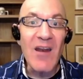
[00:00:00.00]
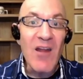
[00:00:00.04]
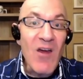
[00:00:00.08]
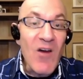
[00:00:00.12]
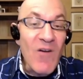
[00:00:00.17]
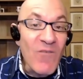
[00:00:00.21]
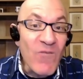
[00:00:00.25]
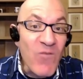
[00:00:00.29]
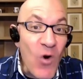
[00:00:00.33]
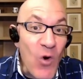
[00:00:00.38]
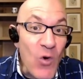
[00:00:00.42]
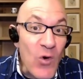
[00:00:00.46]

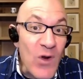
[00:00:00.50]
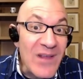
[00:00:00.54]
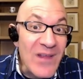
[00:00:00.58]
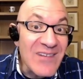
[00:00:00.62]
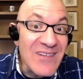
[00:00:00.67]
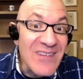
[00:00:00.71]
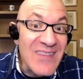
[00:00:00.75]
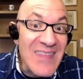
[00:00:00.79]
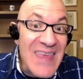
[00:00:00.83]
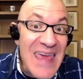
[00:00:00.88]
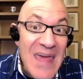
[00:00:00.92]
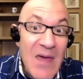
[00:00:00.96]
focus
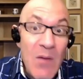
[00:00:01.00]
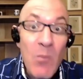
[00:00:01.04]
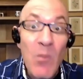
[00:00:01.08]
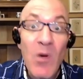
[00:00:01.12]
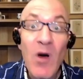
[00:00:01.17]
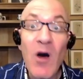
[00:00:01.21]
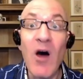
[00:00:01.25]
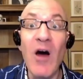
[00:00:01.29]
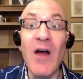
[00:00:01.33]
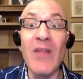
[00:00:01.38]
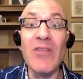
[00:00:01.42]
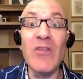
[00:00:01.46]
them
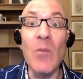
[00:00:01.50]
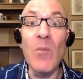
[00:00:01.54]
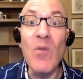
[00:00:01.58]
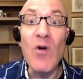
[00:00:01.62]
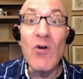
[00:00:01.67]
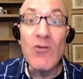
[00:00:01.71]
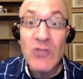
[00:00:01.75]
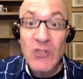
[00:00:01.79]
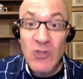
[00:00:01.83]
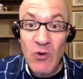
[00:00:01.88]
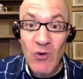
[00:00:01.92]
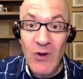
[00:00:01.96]
on the
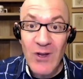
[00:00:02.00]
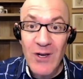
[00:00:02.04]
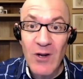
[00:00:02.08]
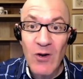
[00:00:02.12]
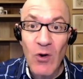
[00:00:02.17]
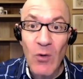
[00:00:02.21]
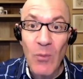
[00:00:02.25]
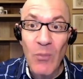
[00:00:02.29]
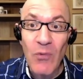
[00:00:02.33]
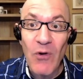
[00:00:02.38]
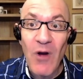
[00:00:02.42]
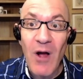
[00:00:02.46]
most critical
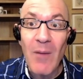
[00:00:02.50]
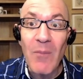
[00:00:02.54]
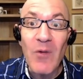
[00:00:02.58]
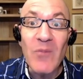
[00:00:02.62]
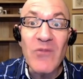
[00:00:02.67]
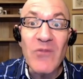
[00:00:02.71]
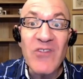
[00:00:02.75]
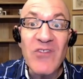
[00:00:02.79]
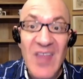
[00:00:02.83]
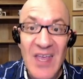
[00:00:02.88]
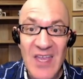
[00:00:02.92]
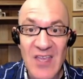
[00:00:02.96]

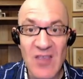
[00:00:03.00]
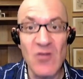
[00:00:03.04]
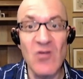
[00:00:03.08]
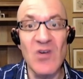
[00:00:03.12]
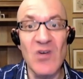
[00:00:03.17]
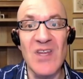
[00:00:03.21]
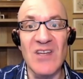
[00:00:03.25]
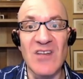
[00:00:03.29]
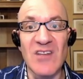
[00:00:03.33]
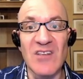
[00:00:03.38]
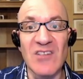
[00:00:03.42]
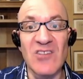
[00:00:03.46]
problems that you need
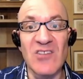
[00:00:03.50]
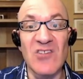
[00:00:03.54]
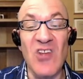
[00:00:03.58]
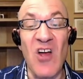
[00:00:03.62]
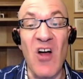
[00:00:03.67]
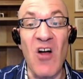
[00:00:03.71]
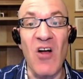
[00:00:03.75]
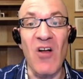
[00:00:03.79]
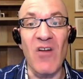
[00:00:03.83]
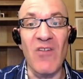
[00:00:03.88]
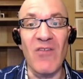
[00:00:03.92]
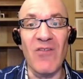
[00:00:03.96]
to
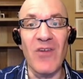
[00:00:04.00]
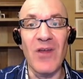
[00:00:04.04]
solve.